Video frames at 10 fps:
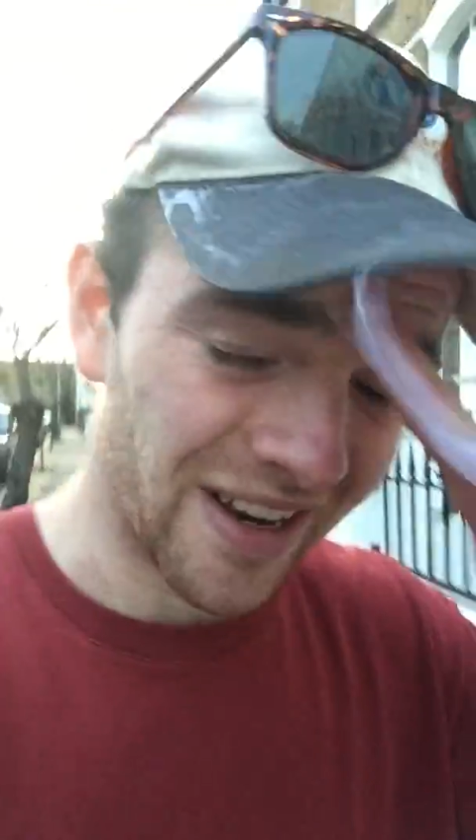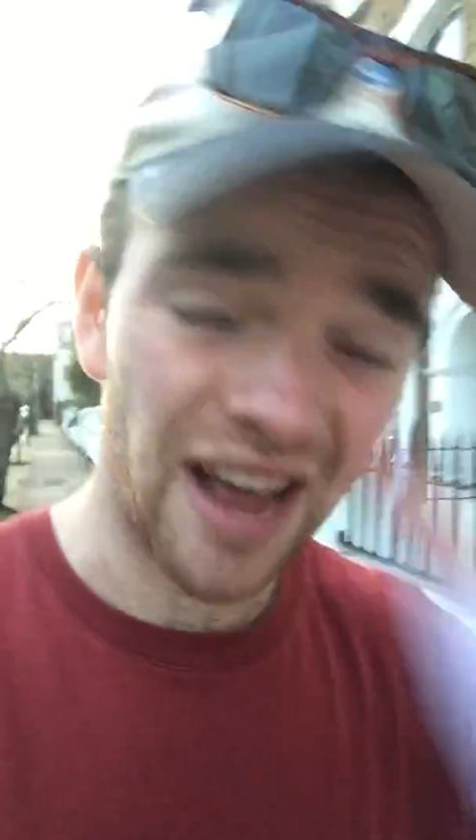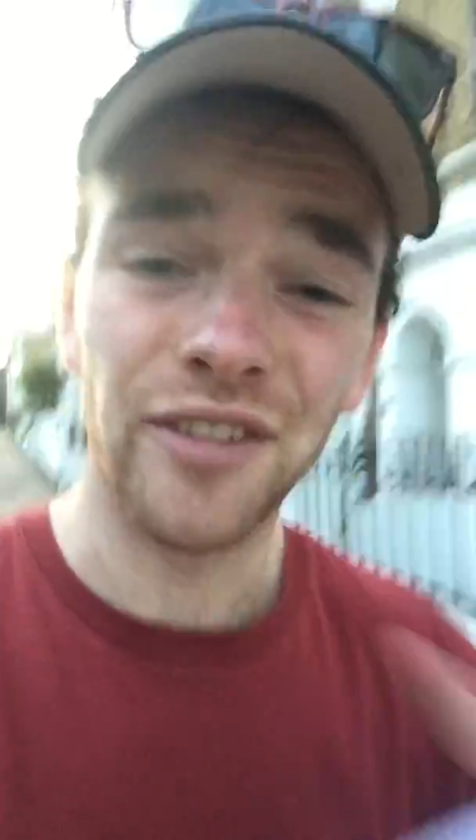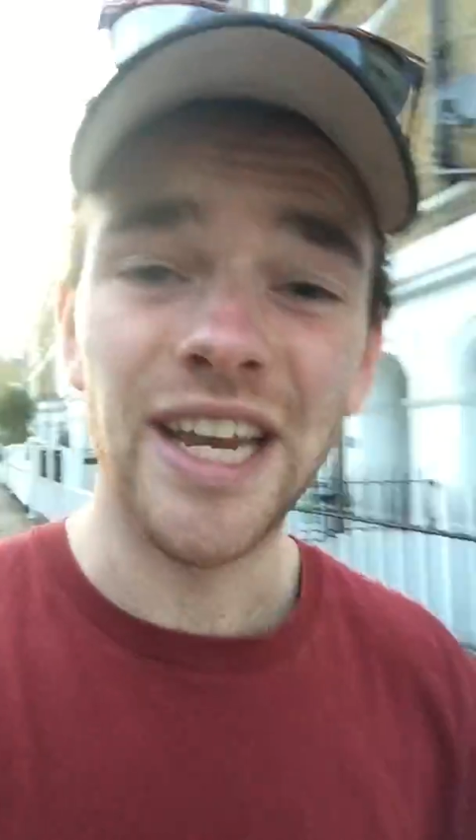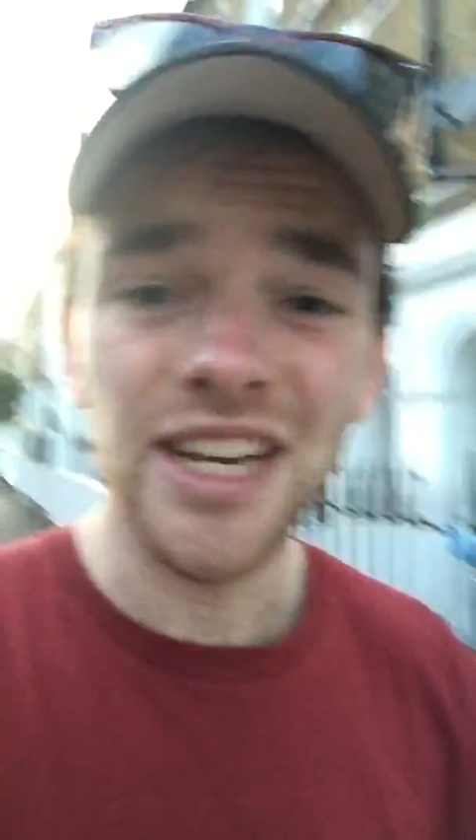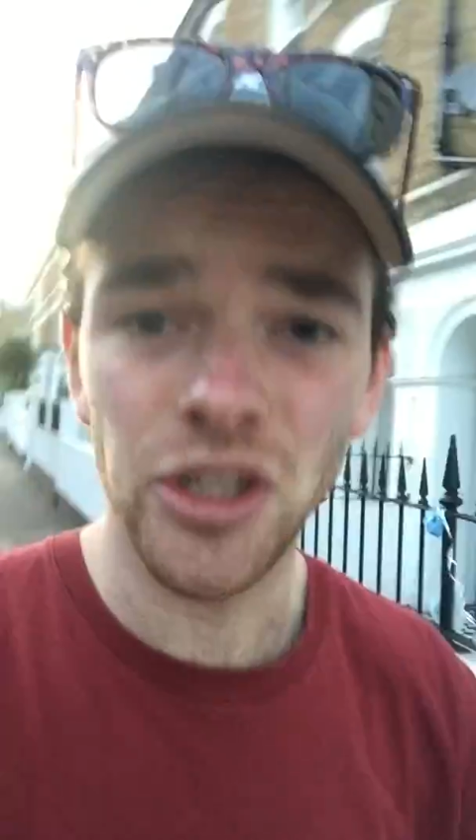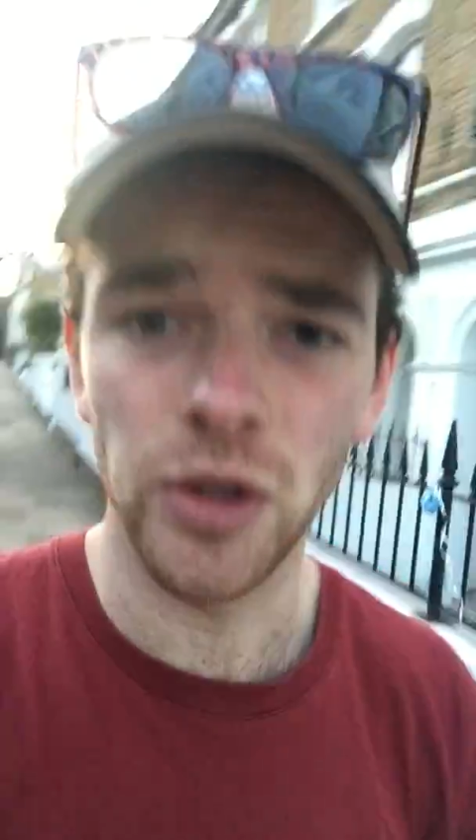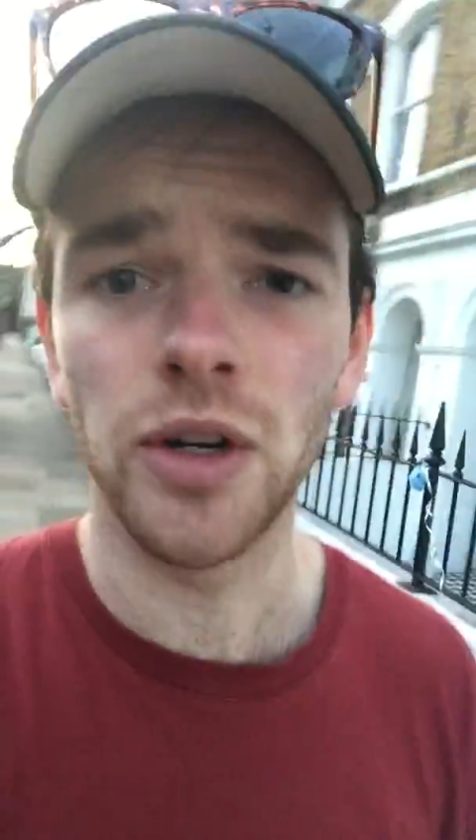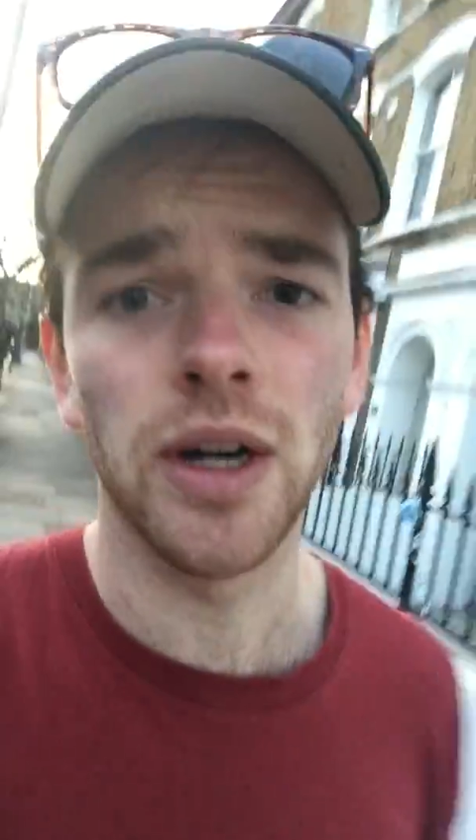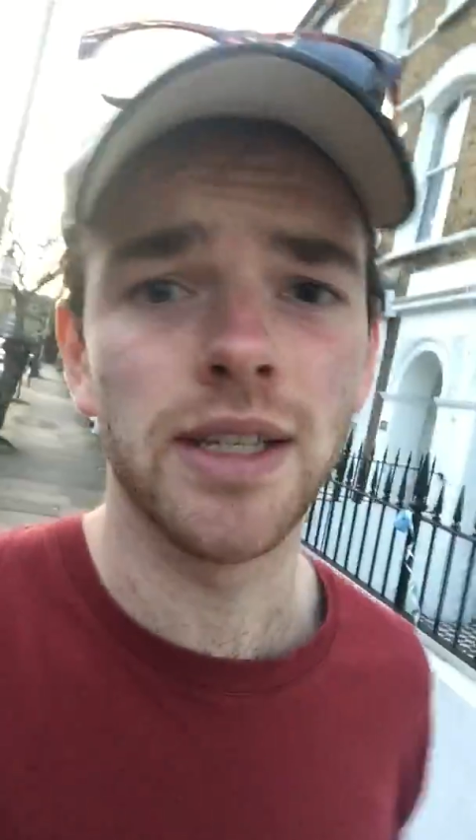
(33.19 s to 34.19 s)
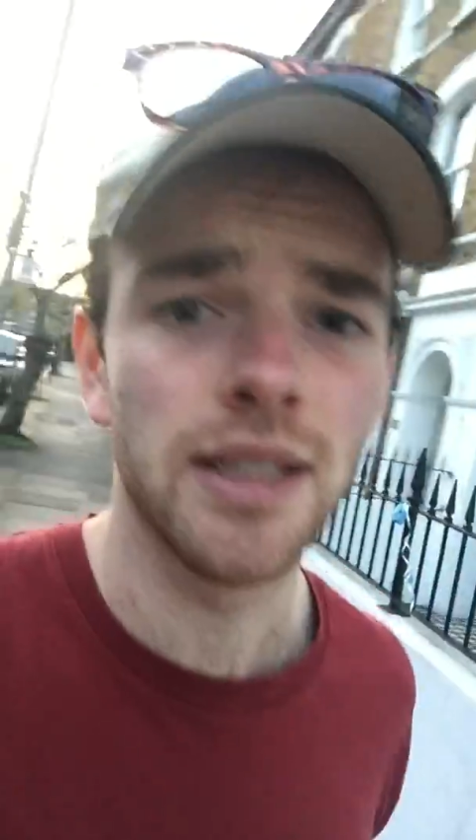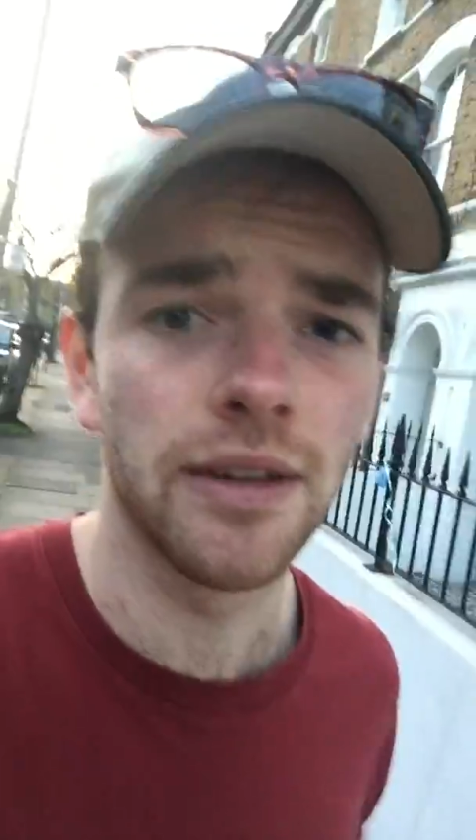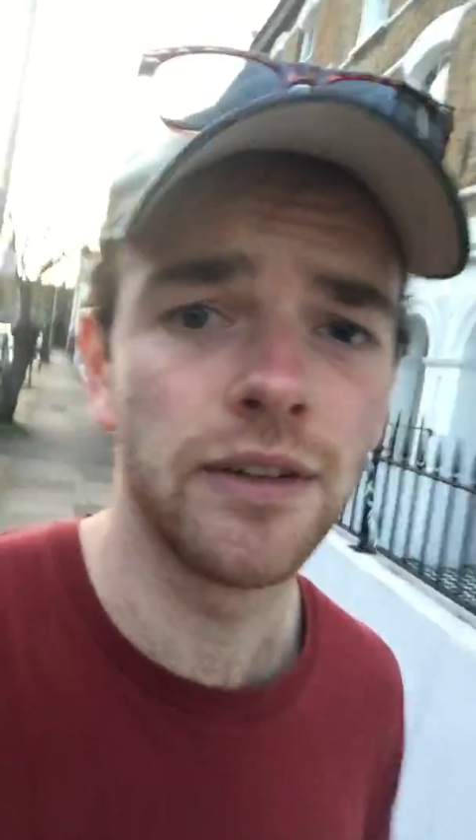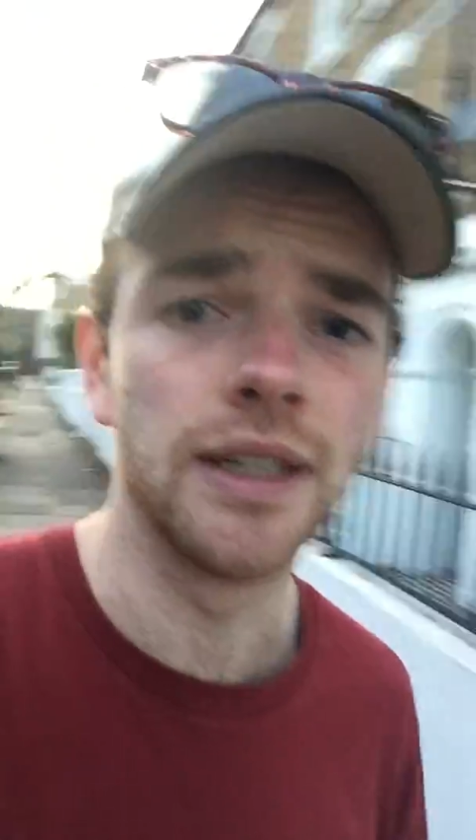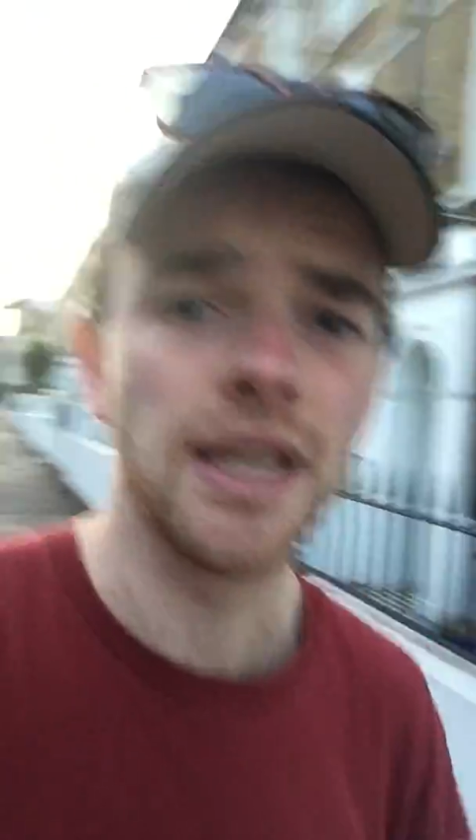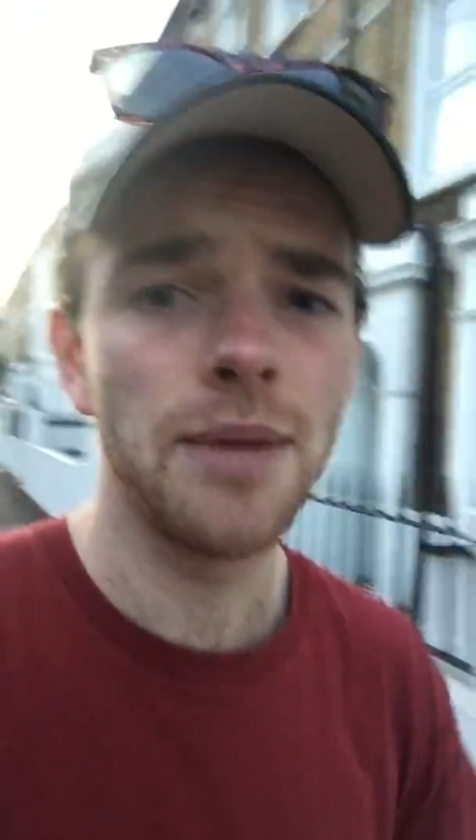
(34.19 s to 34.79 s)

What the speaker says: have an injury crisis up front.